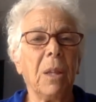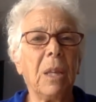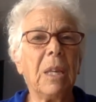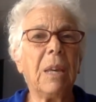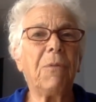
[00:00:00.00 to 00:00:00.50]

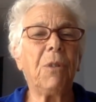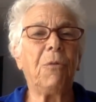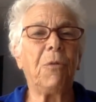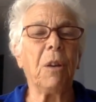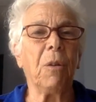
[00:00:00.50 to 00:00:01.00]
The gift of
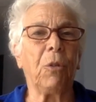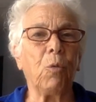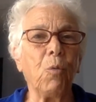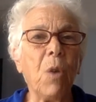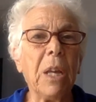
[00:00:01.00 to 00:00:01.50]
fear is
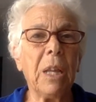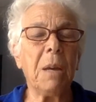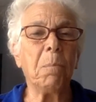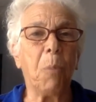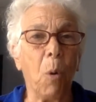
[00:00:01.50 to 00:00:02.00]
really
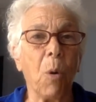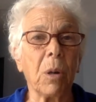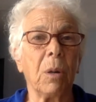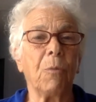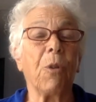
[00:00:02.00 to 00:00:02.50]

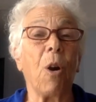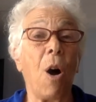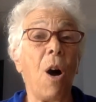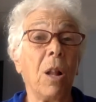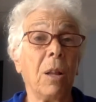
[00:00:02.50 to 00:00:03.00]
important for
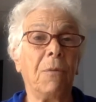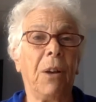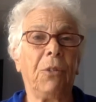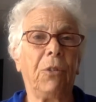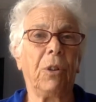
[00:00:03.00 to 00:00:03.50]
all of
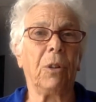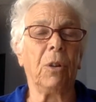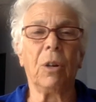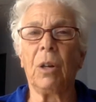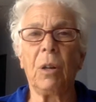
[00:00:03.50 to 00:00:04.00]
us to
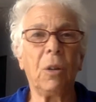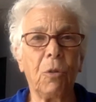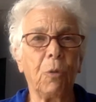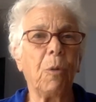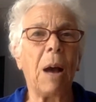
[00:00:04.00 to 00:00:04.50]
learn
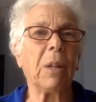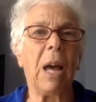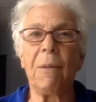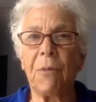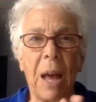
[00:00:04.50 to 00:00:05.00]
throughout
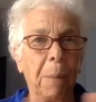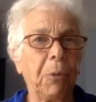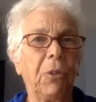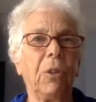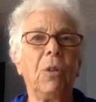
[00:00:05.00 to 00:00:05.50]
life,
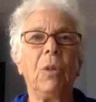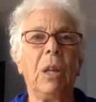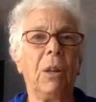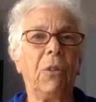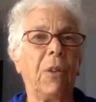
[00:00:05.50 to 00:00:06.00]

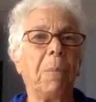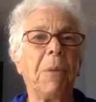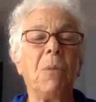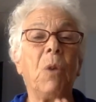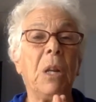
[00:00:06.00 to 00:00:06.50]
absolutely, and
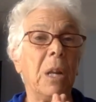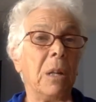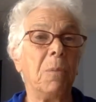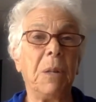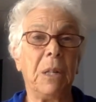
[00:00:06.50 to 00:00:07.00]
something we
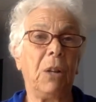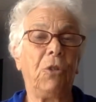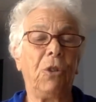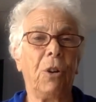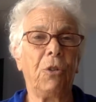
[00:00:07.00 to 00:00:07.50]
need to be
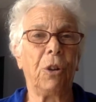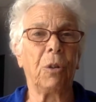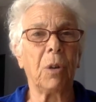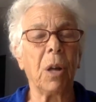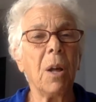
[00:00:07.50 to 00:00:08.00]
teaching our
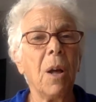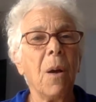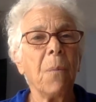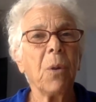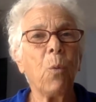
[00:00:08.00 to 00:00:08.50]
children.
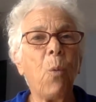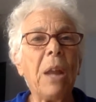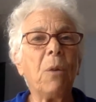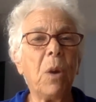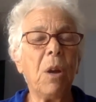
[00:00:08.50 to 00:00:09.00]

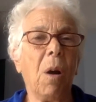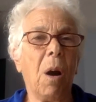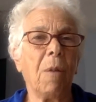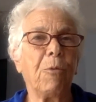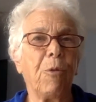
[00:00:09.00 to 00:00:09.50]
When we
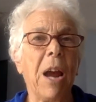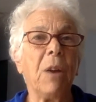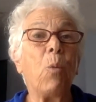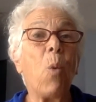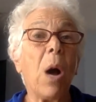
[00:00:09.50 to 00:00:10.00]
are
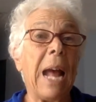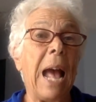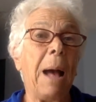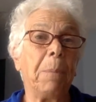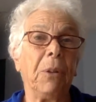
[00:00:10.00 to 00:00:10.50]
afraid, what
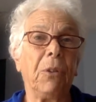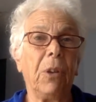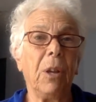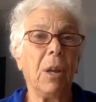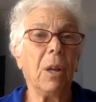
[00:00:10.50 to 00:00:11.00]

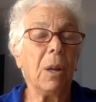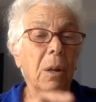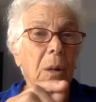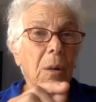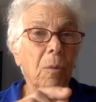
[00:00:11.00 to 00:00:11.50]
happens?
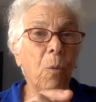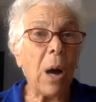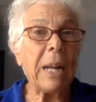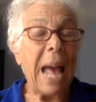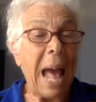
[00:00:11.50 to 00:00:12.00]

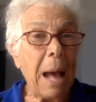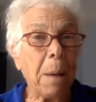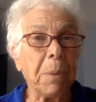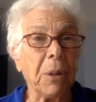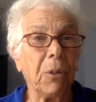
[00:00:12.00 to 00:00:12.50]
What
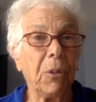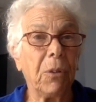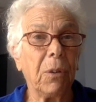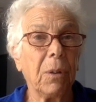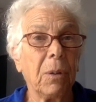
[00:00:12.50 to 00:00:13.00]

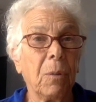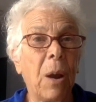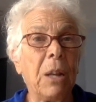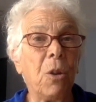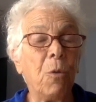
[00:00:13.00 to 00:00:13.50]
happens
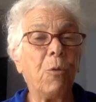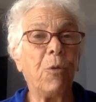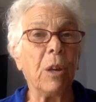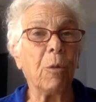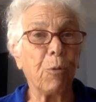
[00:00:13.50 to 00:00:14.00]
when you
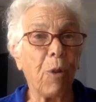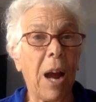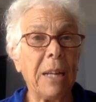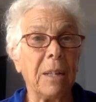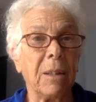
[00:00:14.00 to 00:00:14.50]
feel
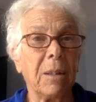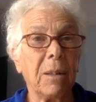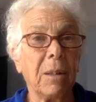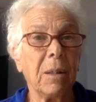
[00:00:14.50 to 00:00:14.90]
frightened.